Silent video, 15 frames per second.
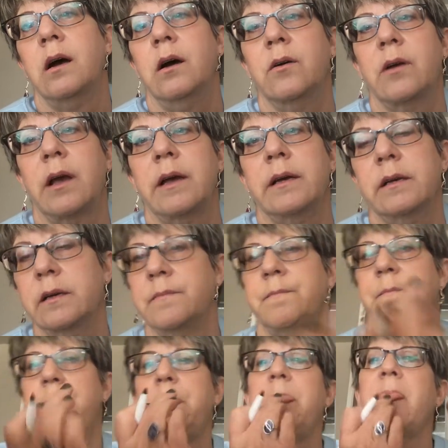Okay,
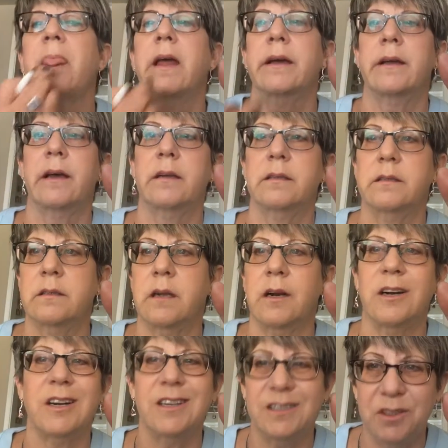I gotta
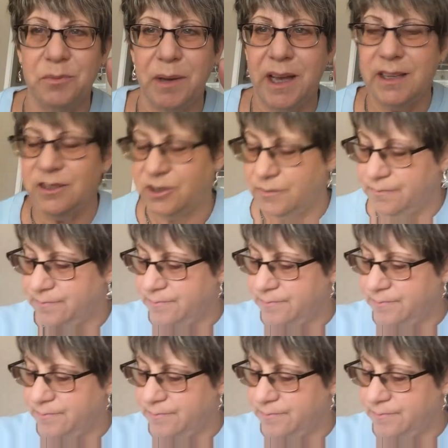start a new page.